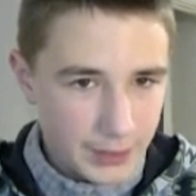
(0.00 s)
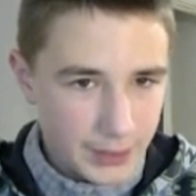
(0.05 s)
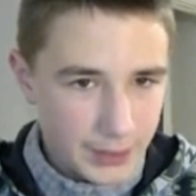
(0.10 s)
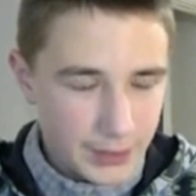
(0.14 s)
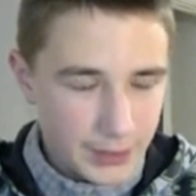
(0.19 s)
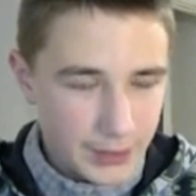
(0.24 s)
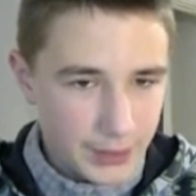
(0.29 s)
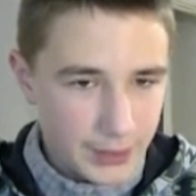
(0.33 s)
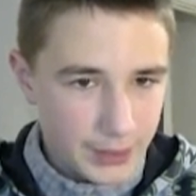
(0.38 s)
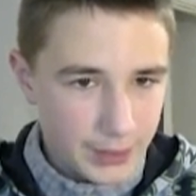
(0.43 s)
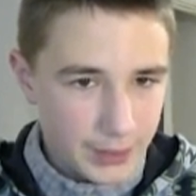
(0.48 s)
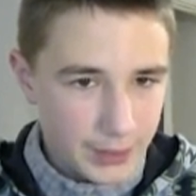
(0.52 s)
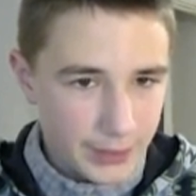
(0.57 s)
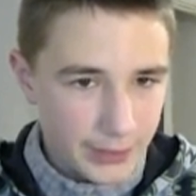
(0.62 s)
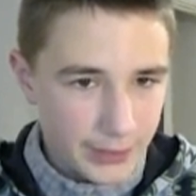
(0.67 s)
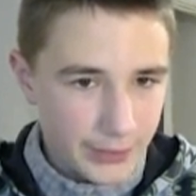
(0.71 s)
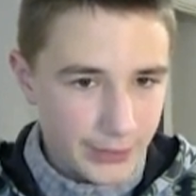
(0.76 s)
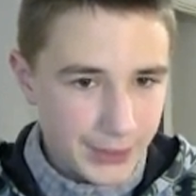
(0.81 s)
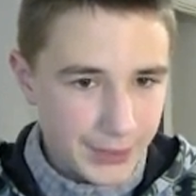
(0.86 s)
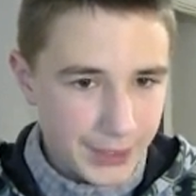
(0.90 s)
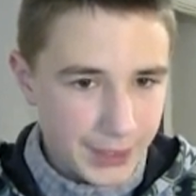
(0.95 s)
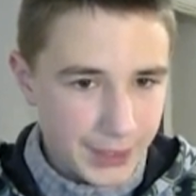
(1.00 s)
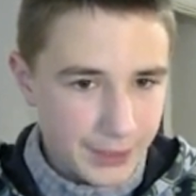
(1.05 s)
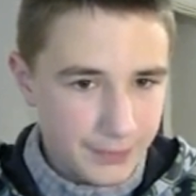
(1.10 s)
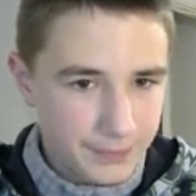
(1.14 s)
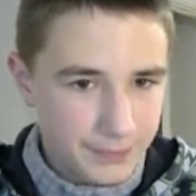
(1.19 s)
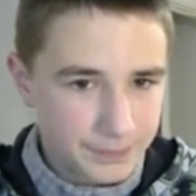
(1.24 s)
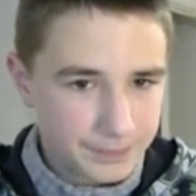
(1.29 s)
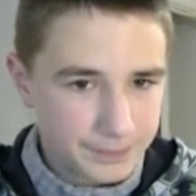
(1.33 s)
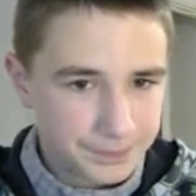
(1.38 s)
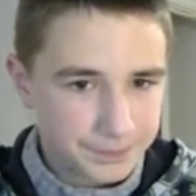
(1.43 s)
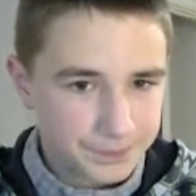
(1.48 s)
e3
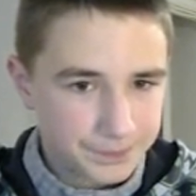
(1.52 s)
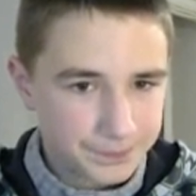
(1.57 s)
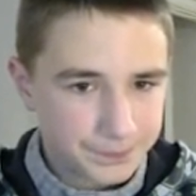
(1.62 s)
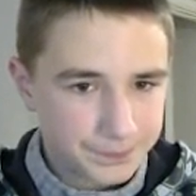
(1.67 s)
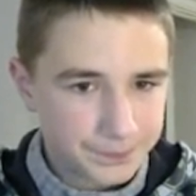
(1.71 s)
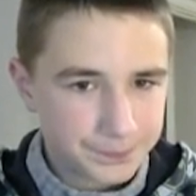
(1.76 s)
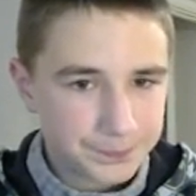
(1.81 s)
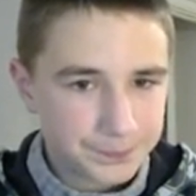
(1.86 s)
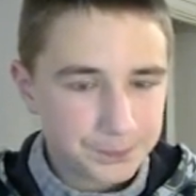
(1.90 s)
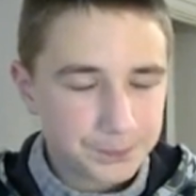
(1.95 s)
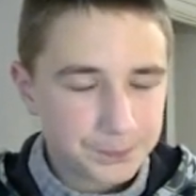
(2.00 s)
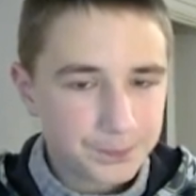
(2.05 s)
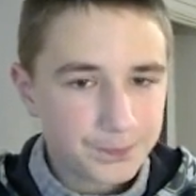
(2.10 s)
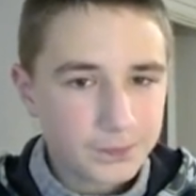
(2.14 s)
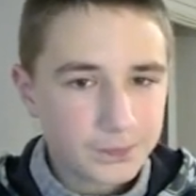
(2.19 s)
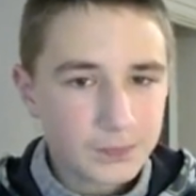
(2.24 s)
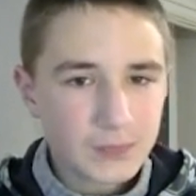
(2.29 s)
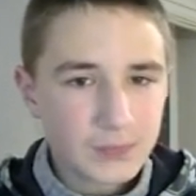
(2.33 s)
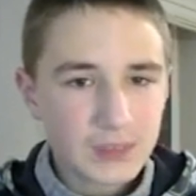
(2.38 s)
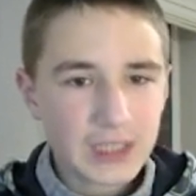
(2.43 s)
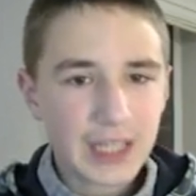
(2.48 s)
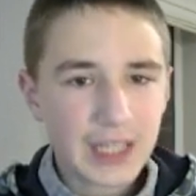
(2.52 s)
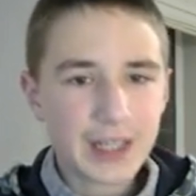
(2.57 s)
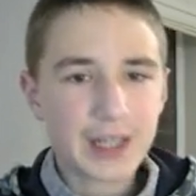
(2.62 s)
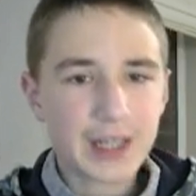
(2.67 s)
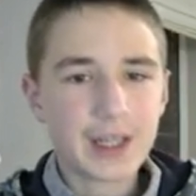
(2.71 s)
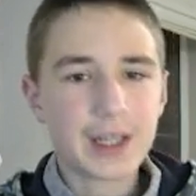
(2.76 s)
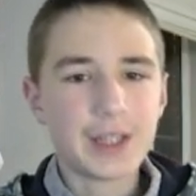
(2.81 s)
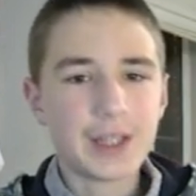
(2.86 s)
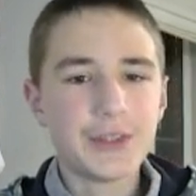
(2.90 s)
and then knight